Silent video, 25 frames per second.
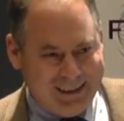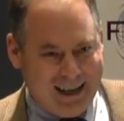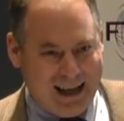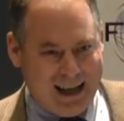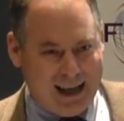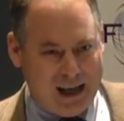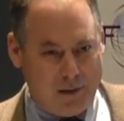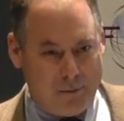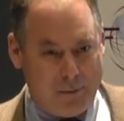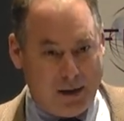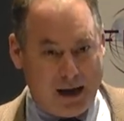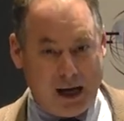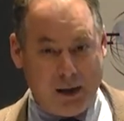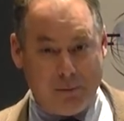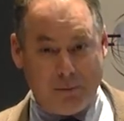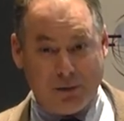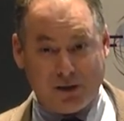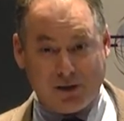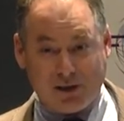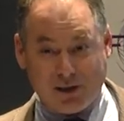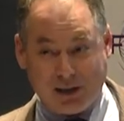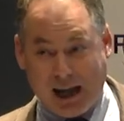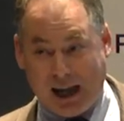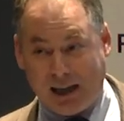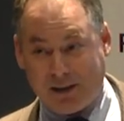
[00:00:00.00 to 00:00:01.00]
My name
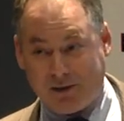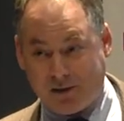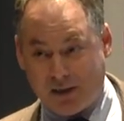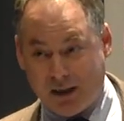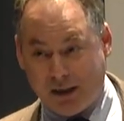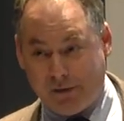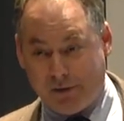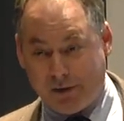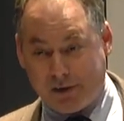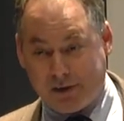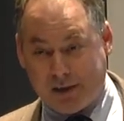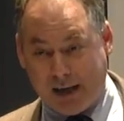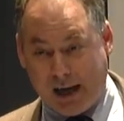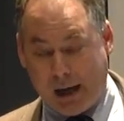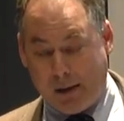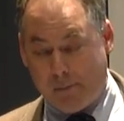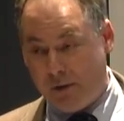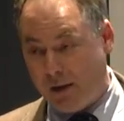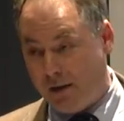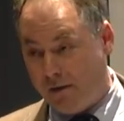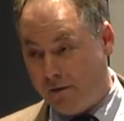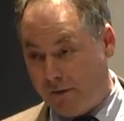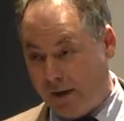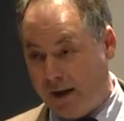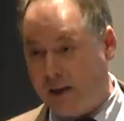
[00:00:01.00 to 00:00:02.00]
is Scott Stevenson. I'm
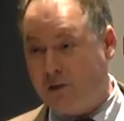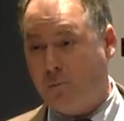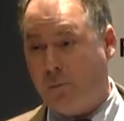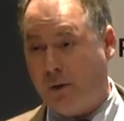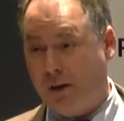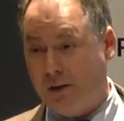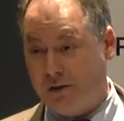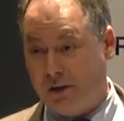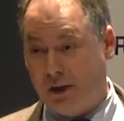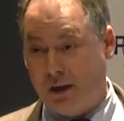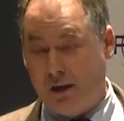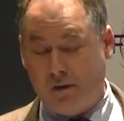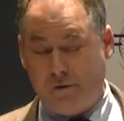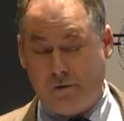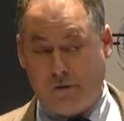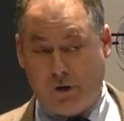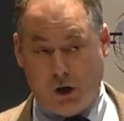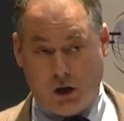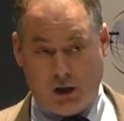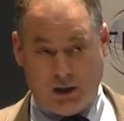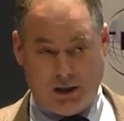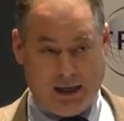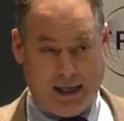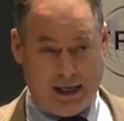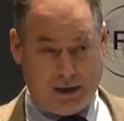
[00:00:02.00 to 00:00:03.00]
the Vice President
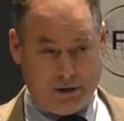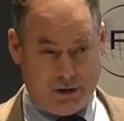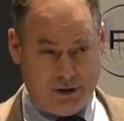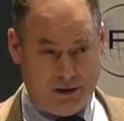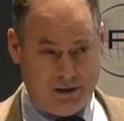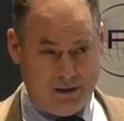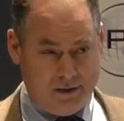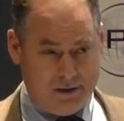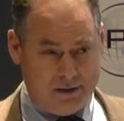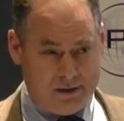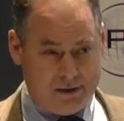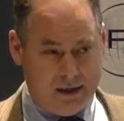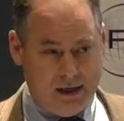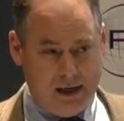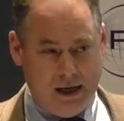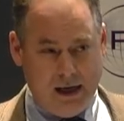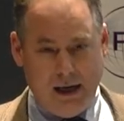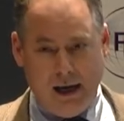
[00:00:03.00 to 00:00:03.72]
for Collections,